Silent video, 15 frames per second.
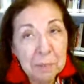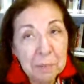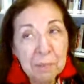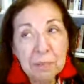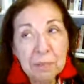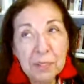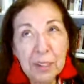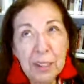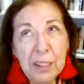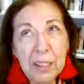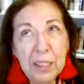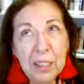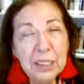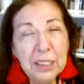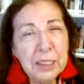uh, as a
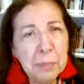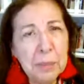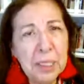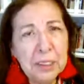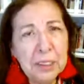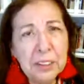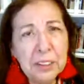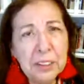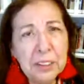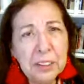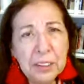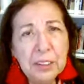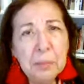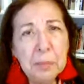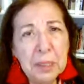mentor, but also
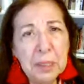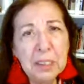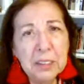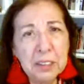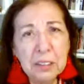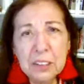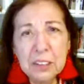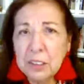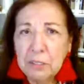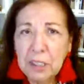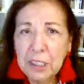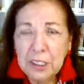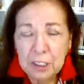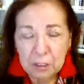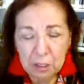as a writer,
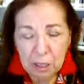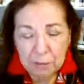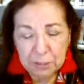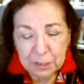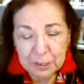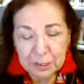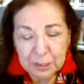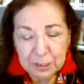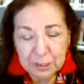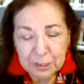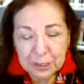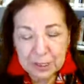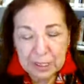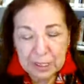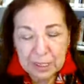obviously, and
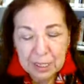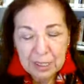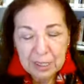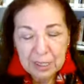her